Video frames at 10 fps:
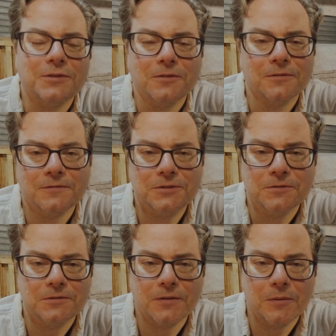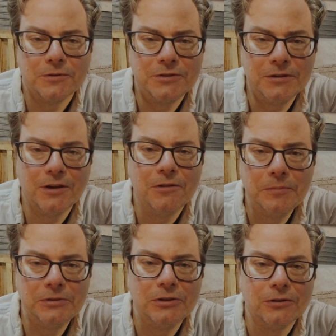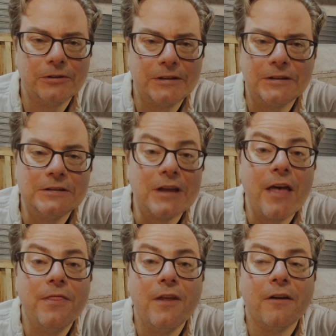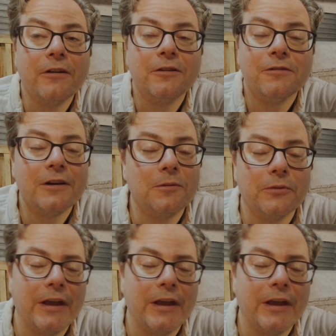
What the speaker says: suits of armor. So you go up and you look at these, and they're incredible.